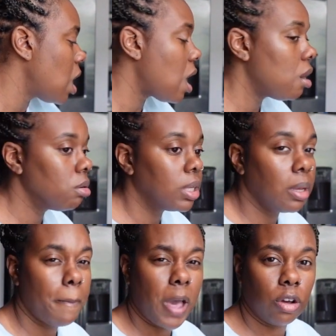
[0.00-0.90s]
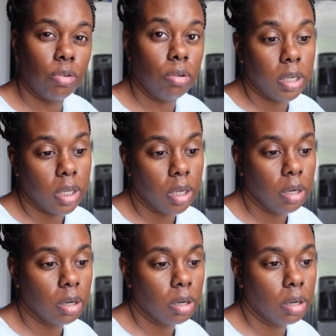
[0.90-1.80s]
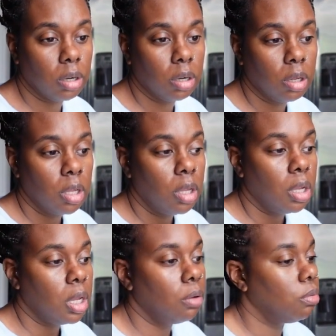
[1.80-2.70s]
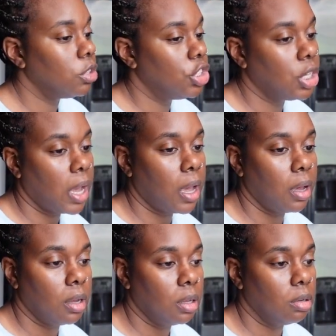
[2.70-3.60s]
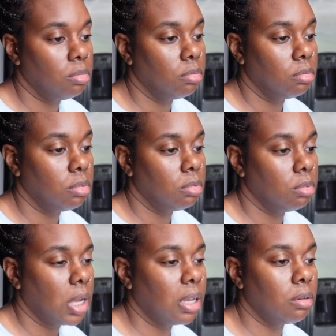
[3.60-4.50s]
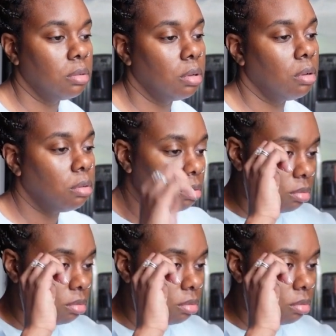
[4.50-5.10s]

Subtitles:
I'll get back on here and we'll chat. I don't know.